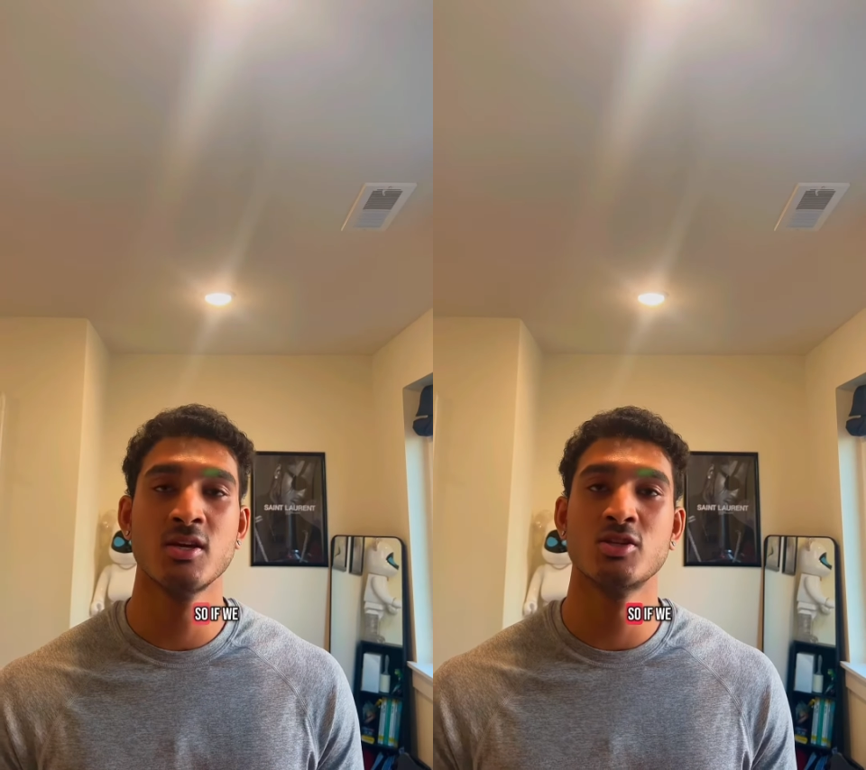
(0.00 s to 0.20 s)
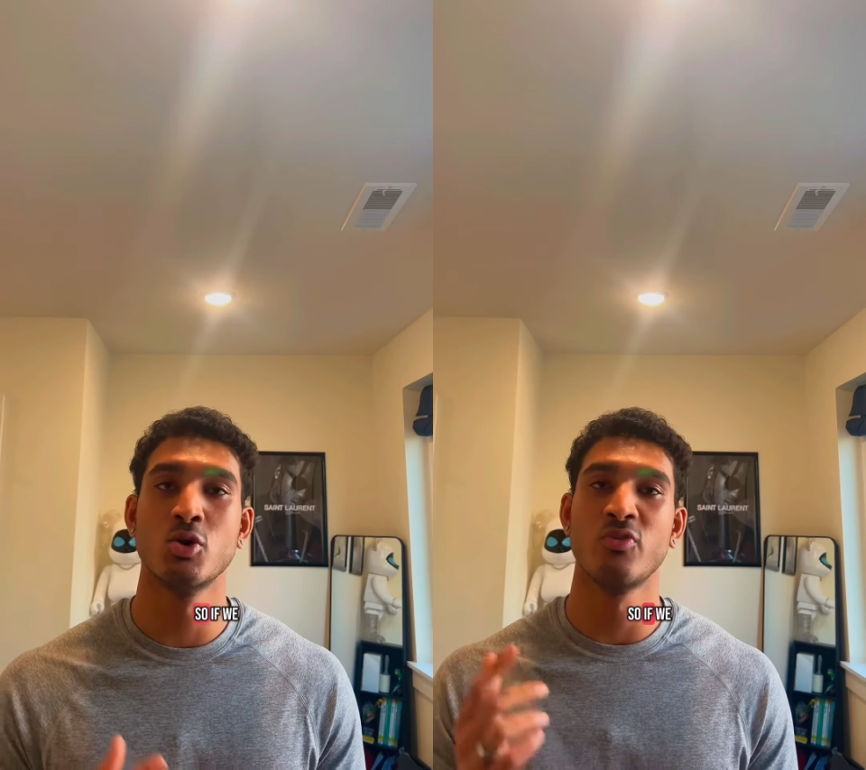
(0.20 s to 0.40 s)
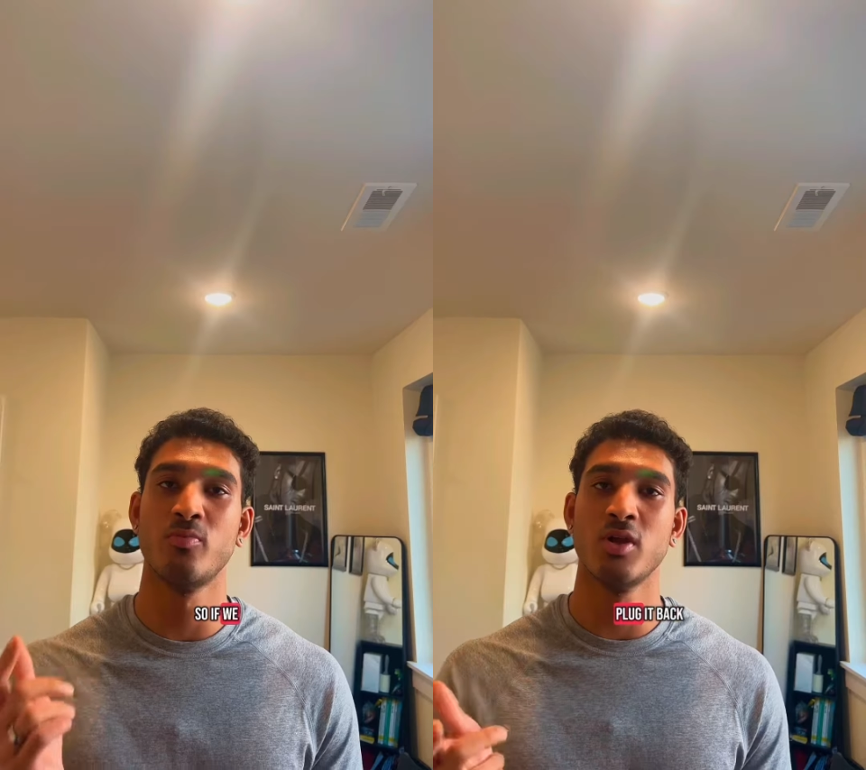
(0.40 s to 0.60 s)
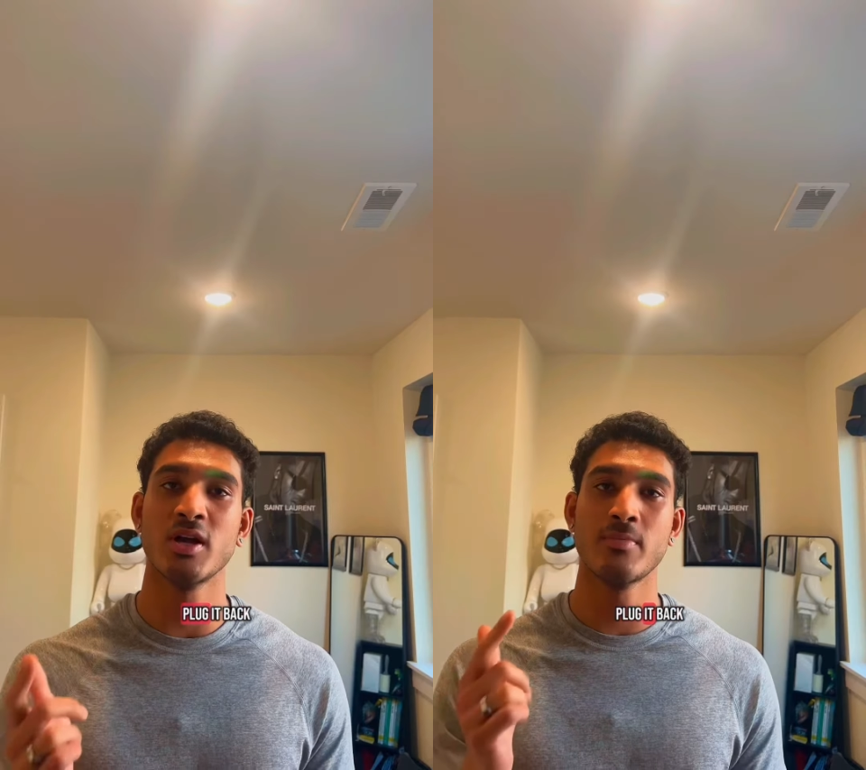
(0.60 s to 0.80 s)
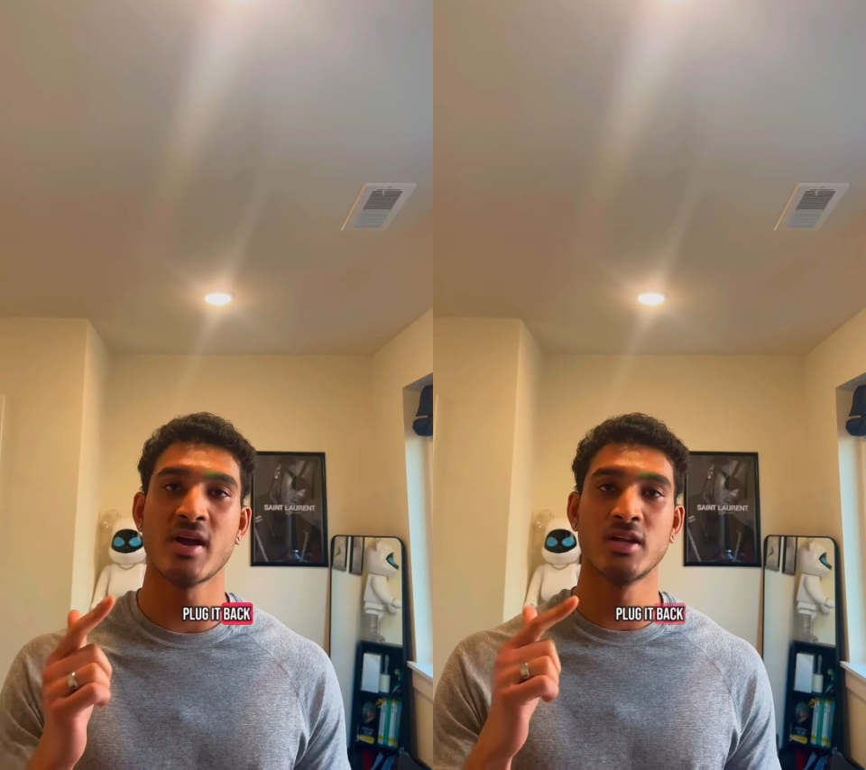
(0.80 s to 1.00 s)
so if we plug
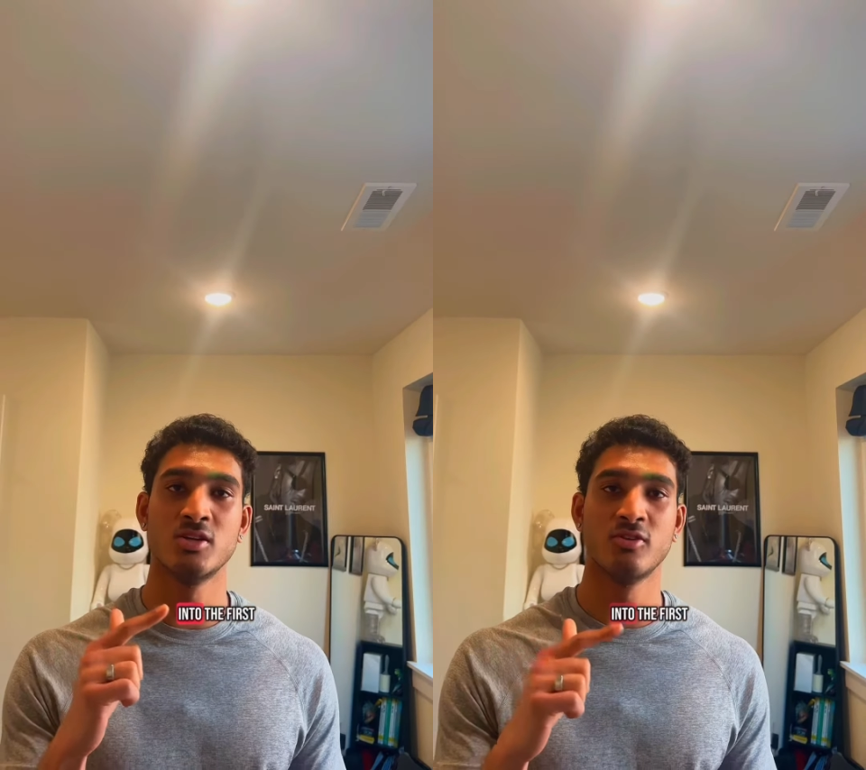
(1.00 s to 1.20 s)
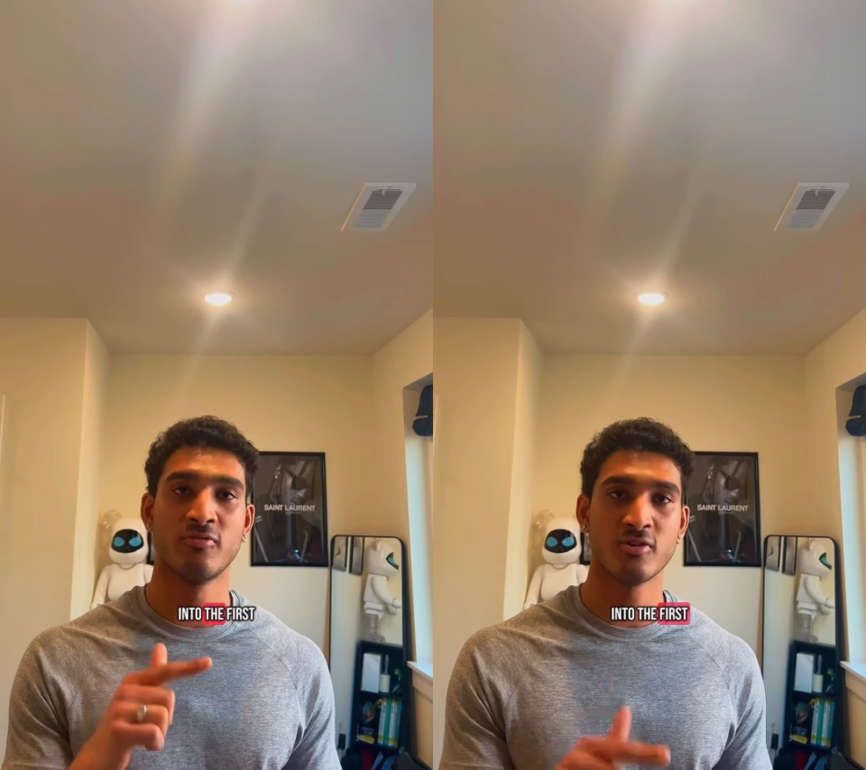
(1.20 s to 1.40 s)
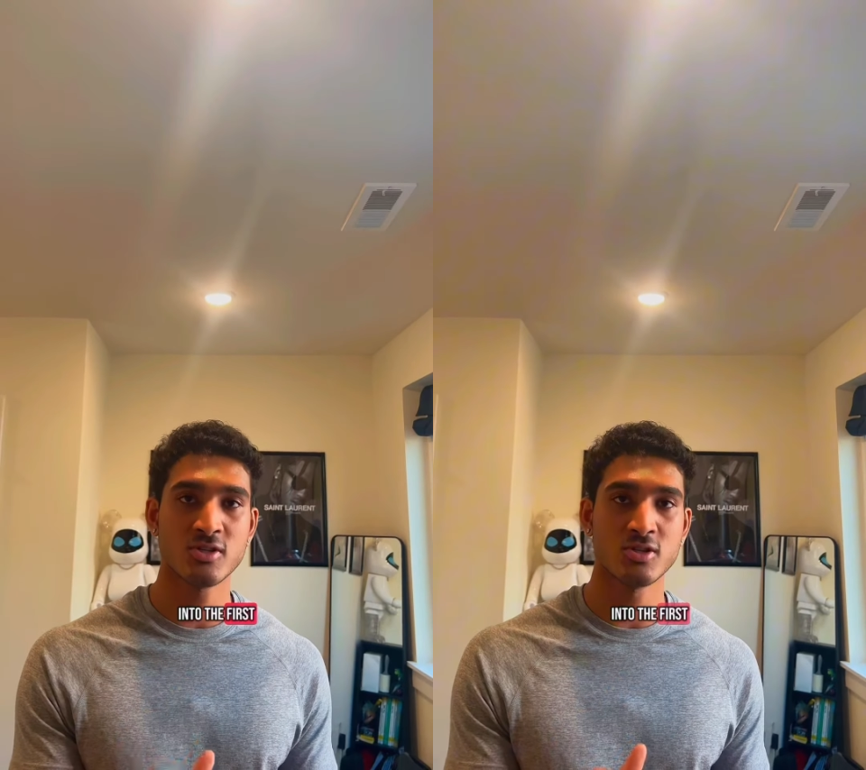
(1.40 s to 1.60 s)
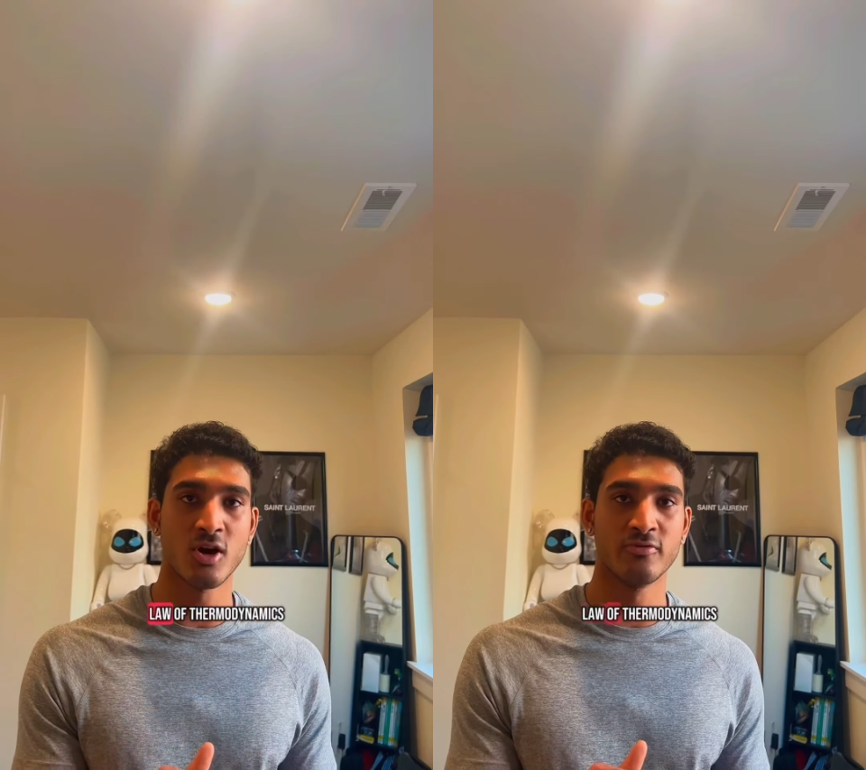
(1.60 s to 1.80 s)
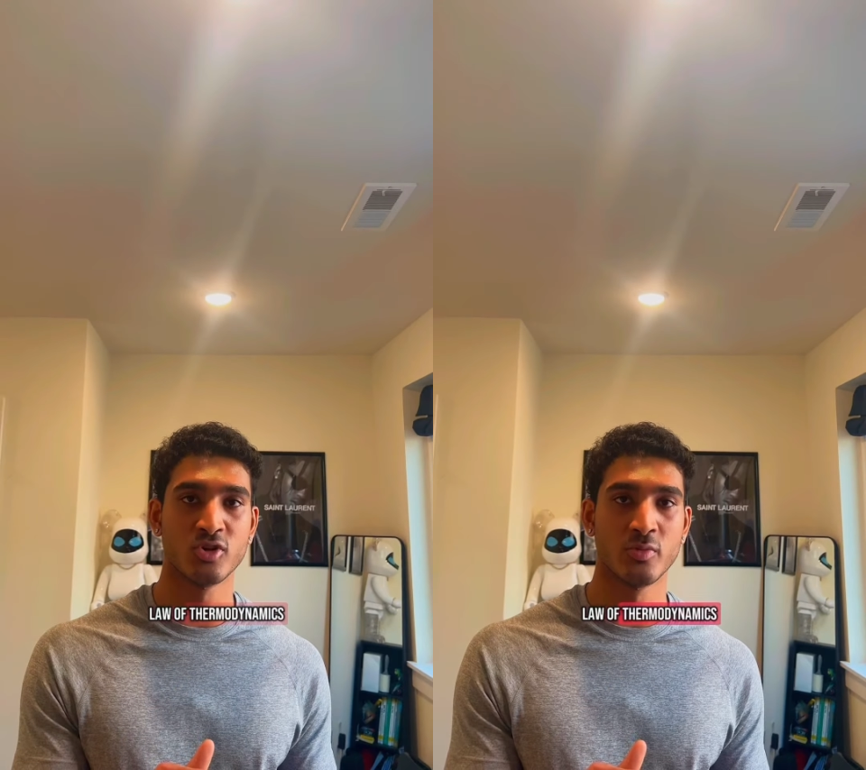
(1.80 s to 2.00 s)
it back into the first law
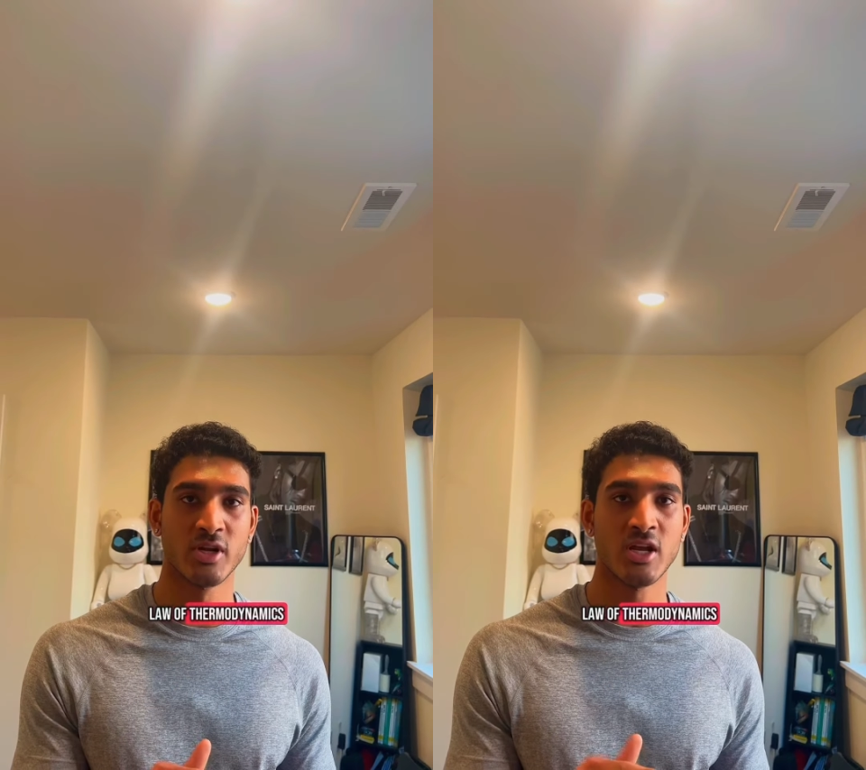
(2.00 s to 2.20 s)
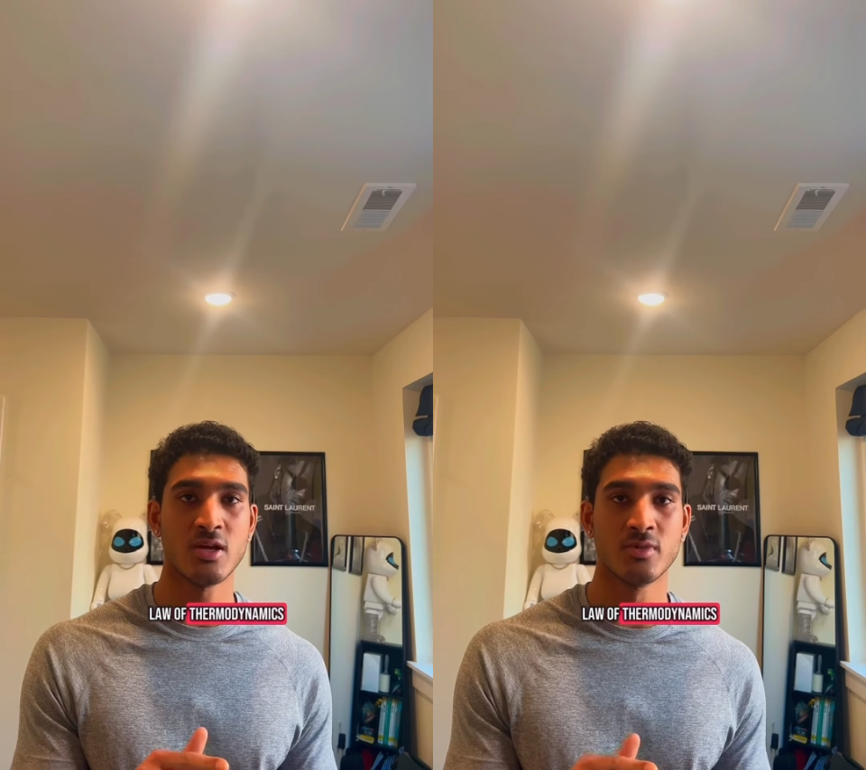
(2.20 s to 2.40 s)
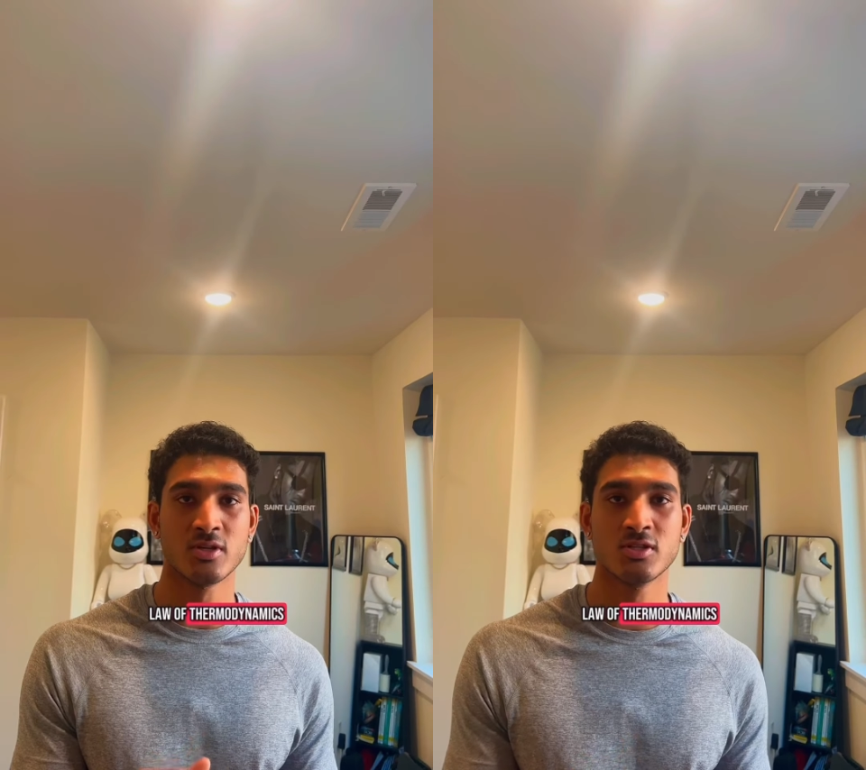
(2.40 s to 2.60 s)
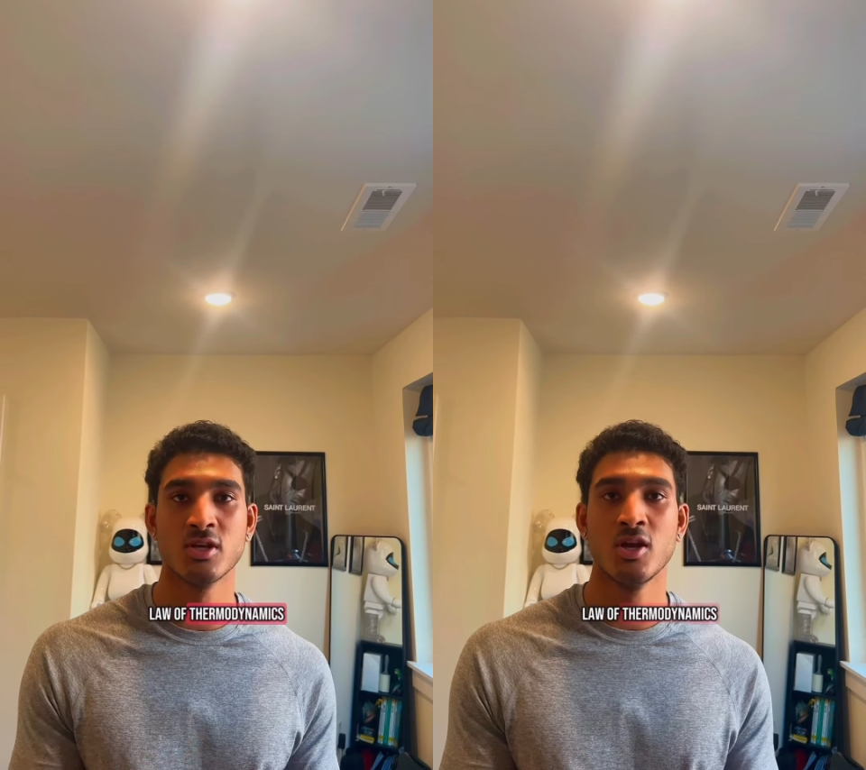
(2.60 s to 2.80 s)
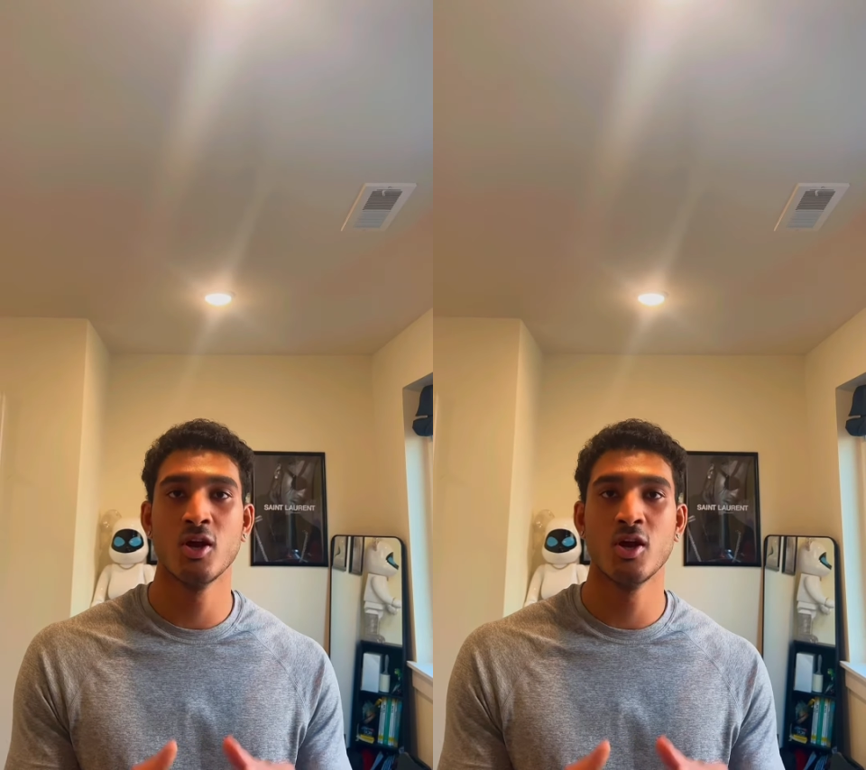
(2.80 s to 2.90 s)
of thermodynamics,